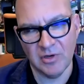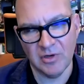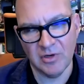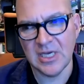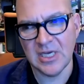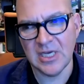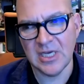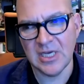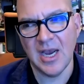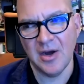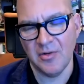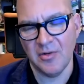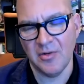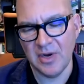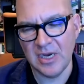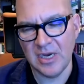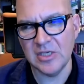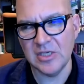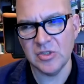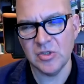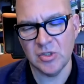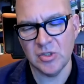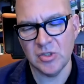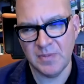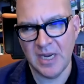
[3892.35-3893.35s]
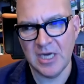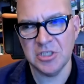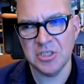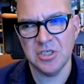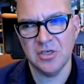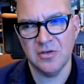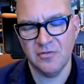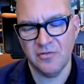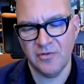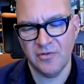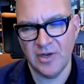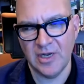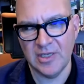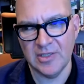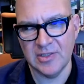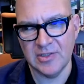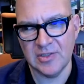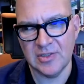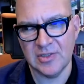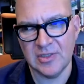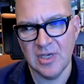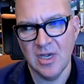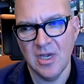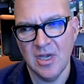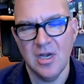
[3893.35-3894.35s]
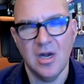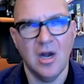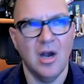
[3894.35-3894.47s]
retirees whose pension funds